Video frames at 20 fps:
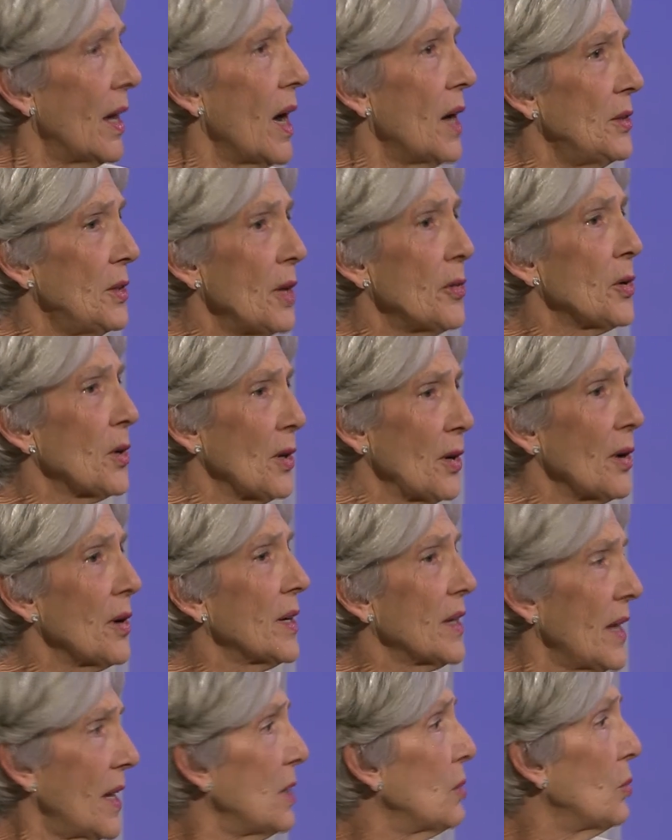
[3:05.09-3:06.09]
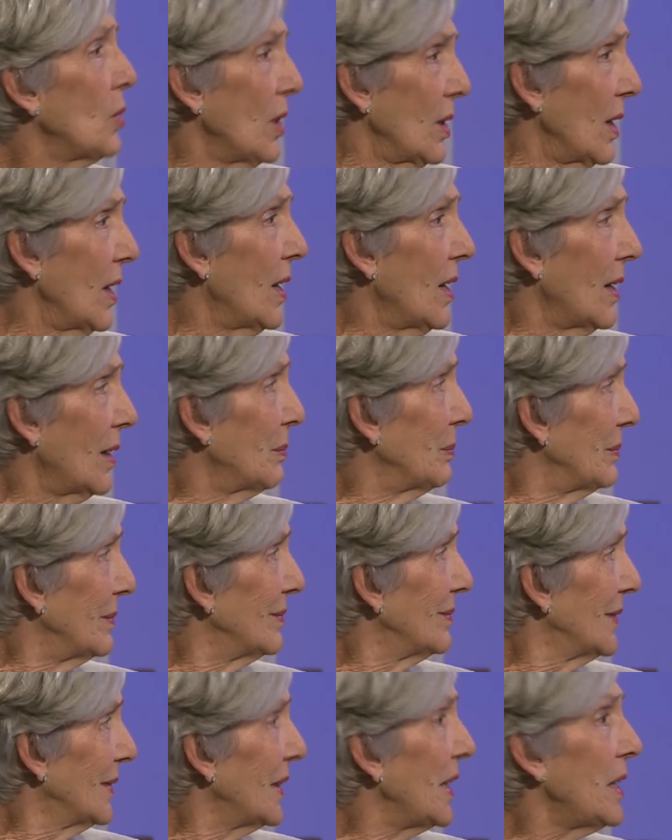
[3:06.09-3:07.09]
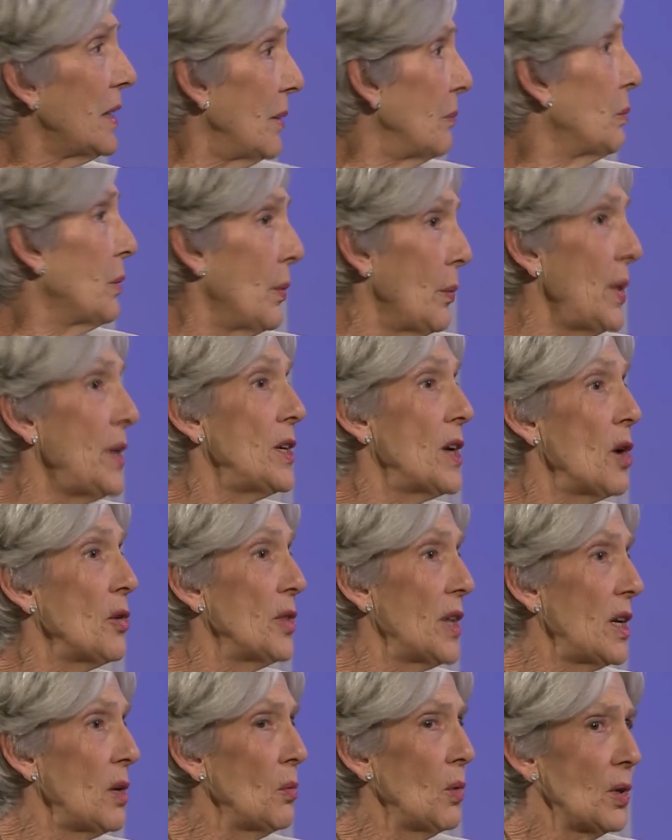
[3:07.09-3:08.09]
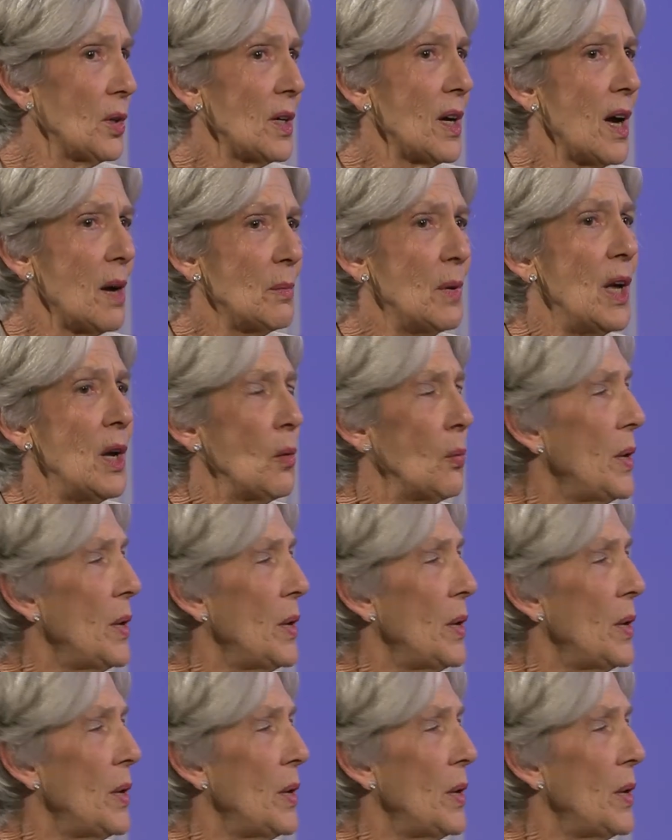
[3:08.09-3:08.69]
Another hurricane will come. We know that it will come.